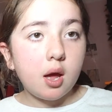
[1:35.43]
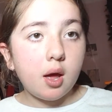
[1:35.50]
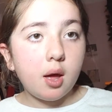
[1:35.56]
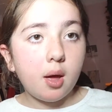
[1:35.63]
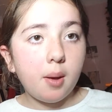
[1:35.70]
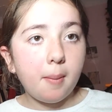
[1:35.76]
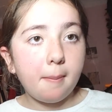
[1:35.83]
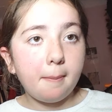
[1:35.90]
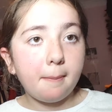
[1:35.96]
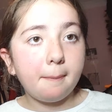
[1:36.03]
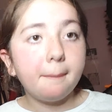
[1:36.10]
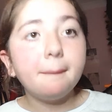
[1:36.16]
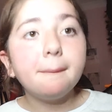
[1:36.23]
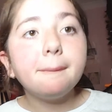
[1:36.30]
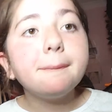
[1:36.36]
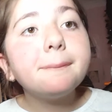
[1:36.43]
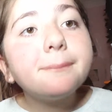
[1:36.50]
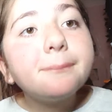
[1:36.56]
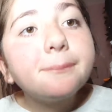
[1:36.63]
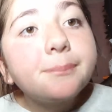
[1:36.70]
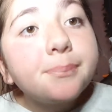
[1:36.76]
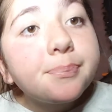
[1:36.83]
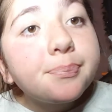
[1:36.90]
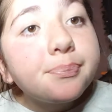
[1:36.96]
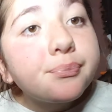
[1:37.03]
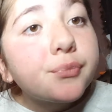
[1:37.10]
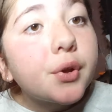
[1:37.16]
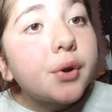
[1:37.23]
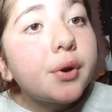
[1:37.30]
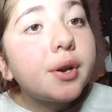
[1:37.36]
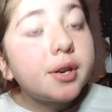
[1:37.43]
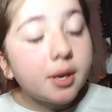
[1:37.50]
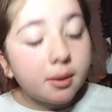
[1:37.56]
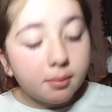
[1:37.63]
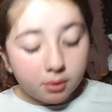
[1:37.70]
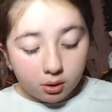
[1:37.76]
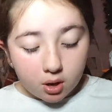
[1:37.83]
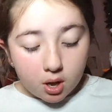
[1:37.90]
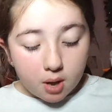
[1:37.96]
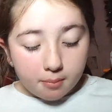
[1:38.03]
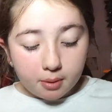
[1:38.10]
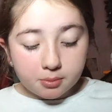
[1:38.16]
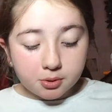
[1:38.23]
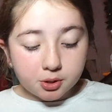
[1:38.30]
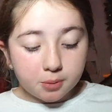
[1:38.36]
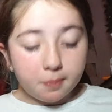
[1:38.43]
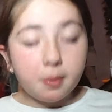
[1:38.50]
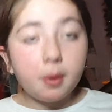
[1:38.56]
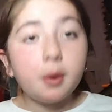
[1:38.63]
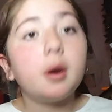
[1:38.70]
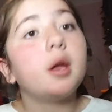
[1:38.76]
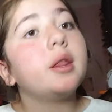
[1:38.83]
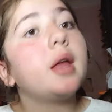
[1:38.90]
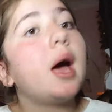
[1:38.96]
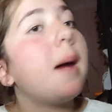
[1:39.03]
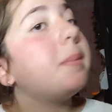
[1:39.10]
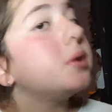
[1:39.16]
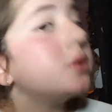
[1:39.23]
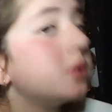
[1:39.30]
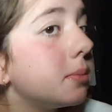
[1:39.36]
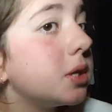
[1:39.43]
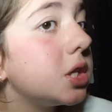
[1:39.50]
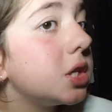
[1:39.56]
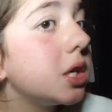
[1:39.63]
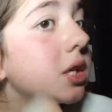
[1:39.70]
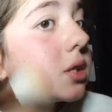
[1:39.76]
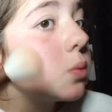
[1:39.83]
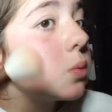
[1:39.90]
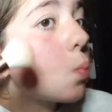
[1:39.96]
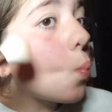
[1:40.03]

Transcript: write it down below. But I'm just going to be putting on the apples in my cheeks.